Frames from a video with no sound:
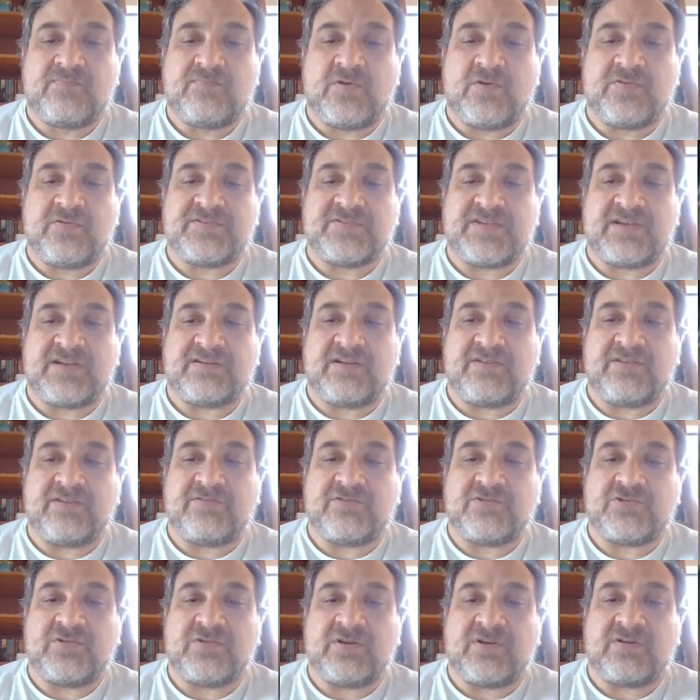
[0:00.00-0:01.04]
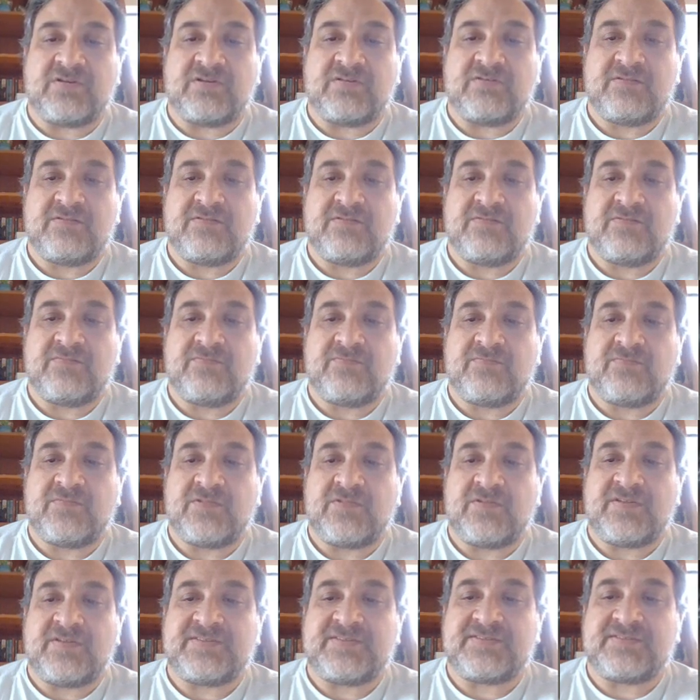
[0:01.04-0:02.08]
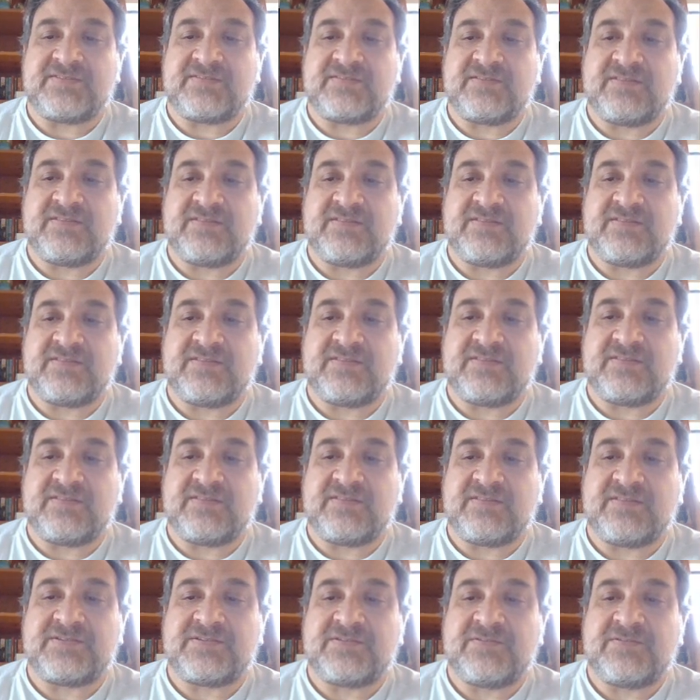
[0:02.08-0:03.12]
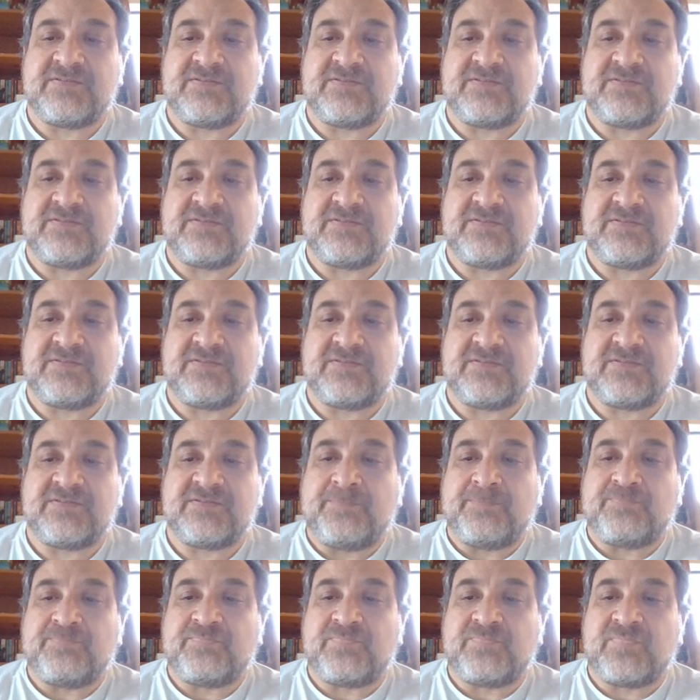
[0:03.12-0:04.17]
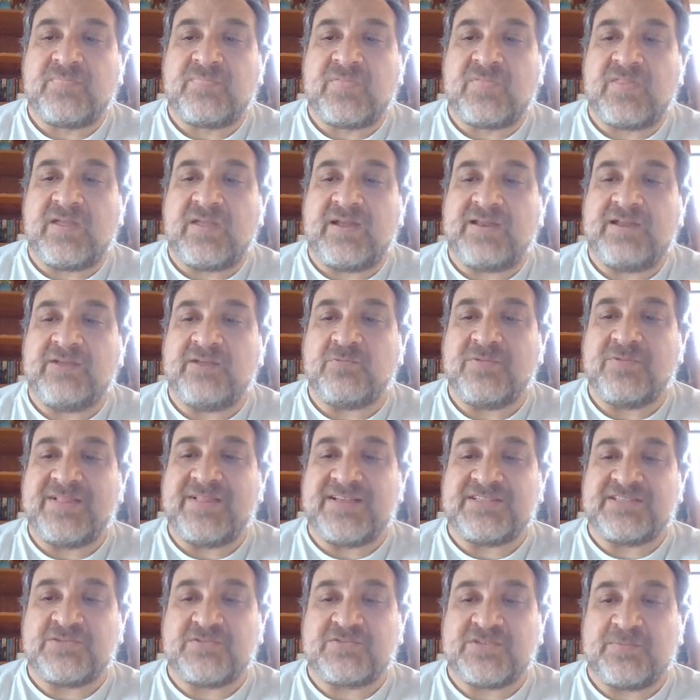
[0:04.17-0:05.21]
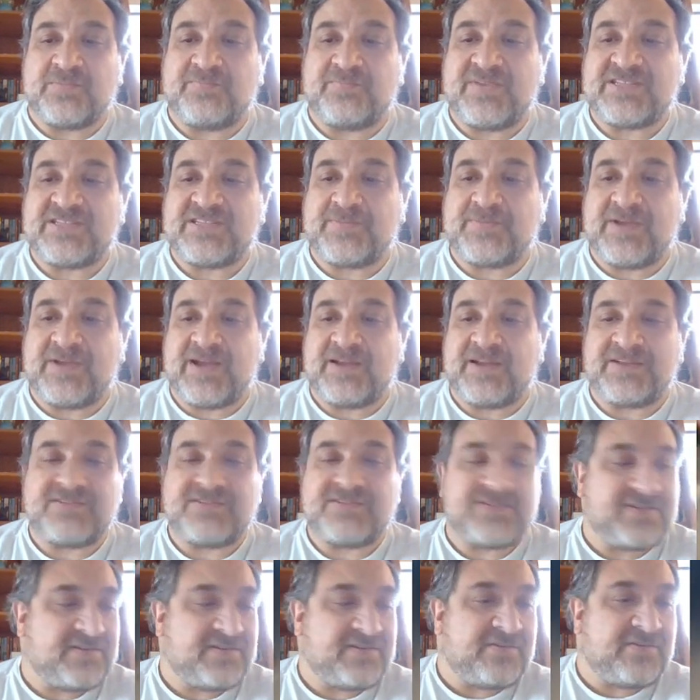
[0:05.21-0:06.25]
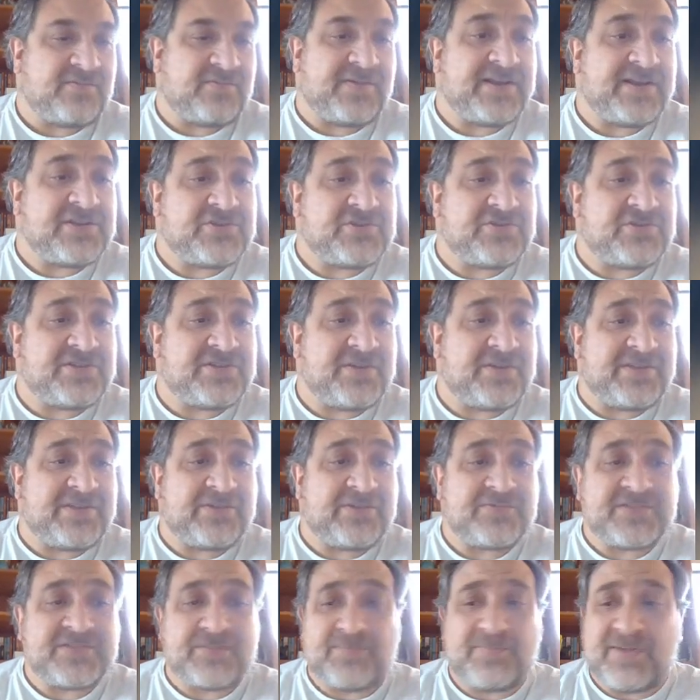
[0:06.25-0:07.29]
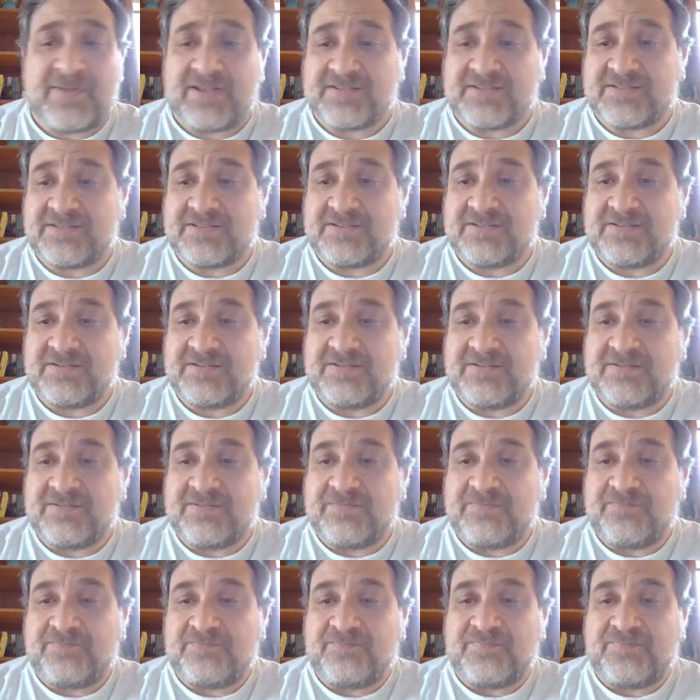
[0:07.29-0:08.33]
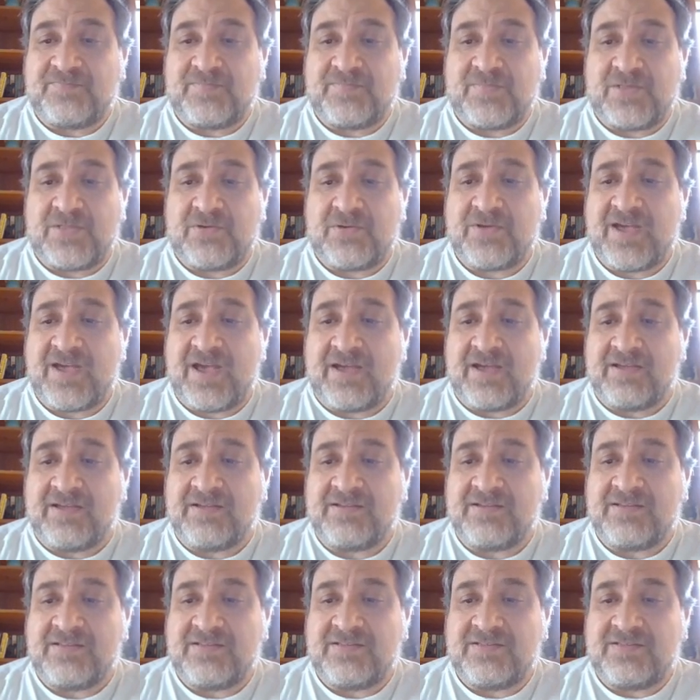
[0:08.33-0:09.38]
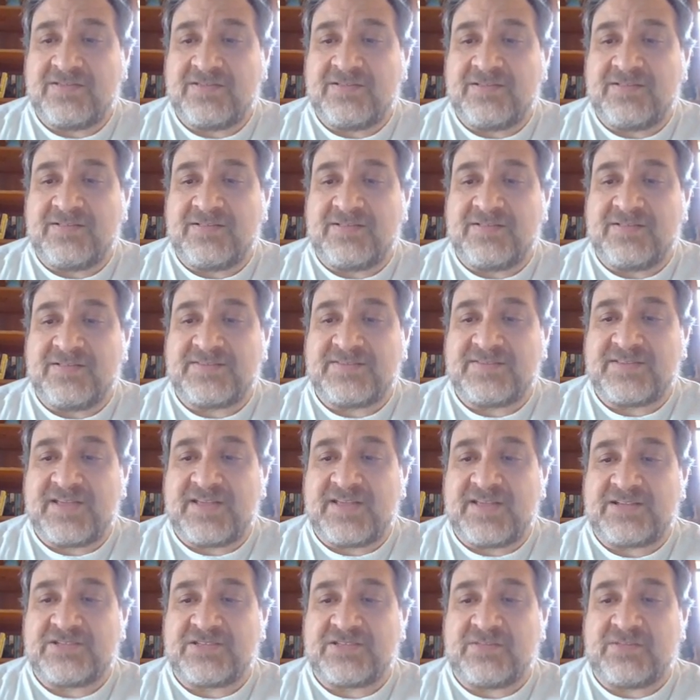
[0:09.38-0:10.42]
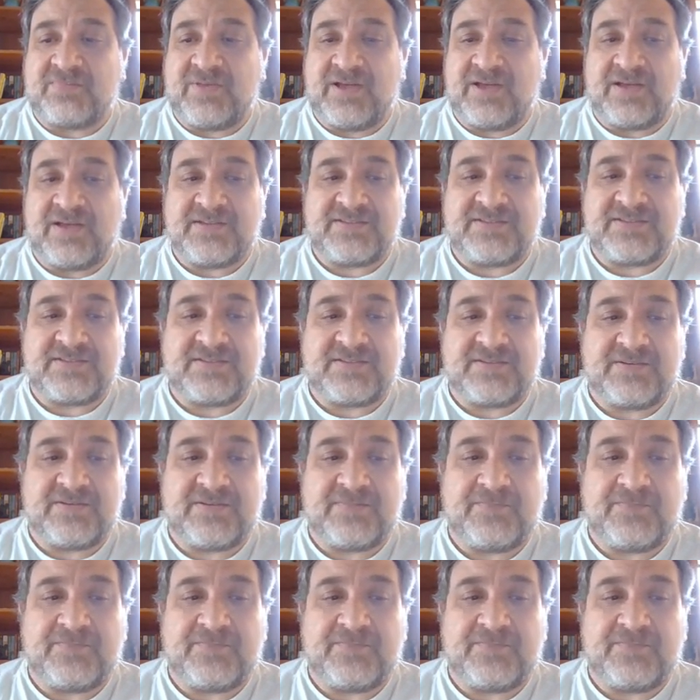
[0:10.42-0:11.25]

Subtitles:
Or is that another truck? No, there's a bus. I didn't realize there was a bus behind us. Why didn't you tell me there was a bus? Okay, let's catch the bus.